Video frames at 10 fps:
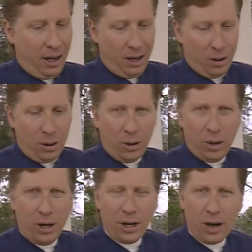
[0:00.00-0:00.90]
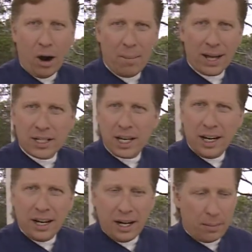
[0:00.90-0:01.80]
Oh, our
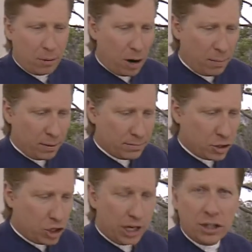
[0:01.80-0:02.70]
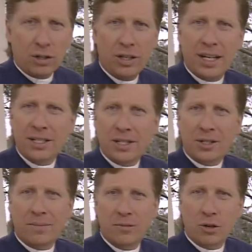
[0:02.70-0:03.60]
masculinity problems.
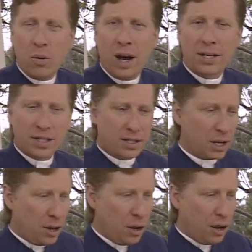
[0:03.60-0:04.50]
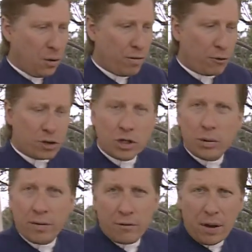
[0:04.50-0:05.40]
Gentleness to us refers to
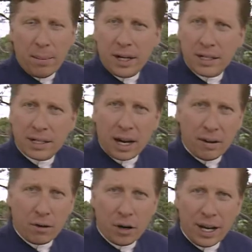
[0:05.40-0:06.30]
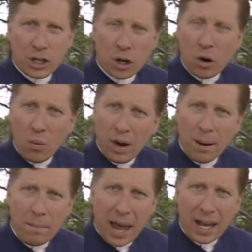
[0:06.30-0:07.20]
a feminine side of our nature. And when a
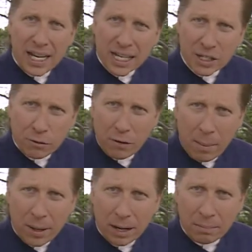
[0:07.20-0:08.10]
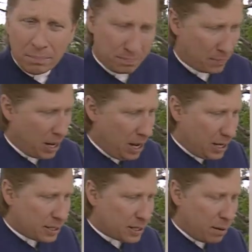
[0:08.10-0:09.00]
man is feminine,
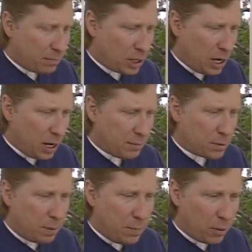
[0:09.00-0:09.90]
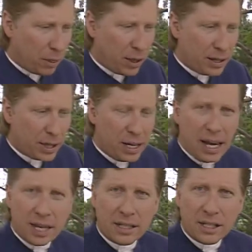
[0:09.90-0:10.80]
sometimes people think that he
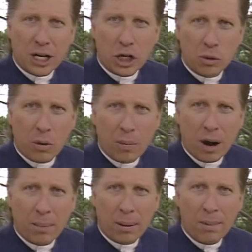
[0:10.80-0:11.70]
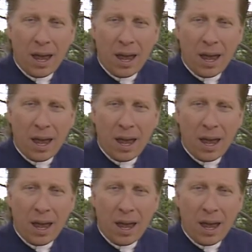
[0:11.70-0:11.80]
has a sexual problem.